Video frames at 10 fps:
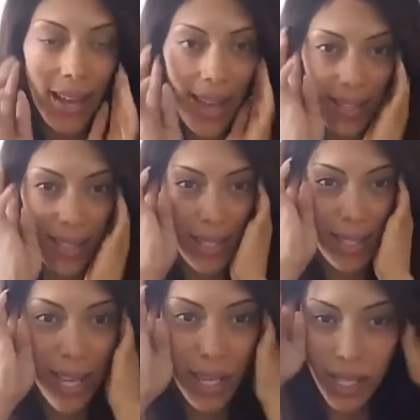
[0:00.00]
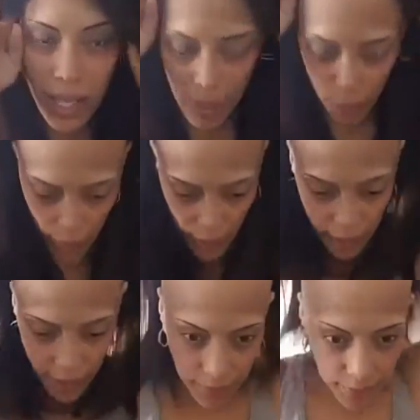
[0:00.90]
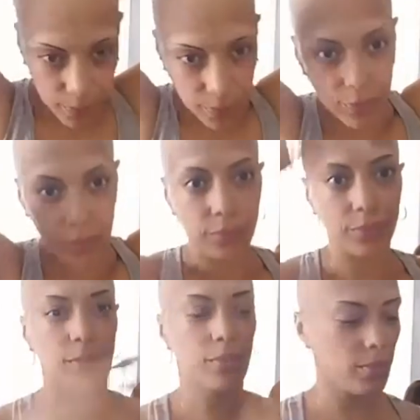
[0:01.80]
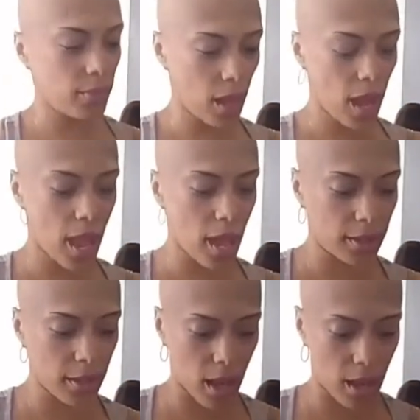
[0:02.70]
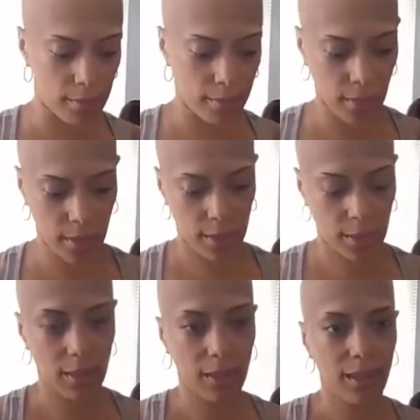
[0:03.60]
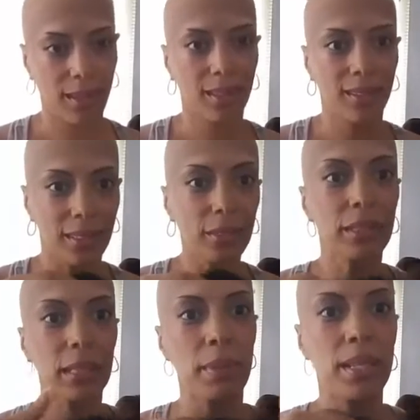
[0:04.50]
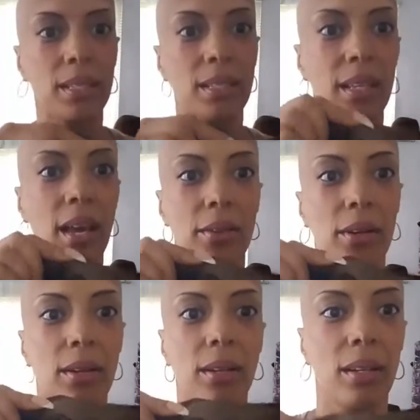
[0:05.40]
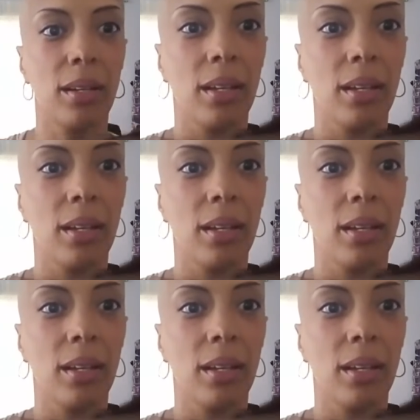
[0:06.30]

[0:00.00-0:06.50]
I had to take the wig and literally piece it together.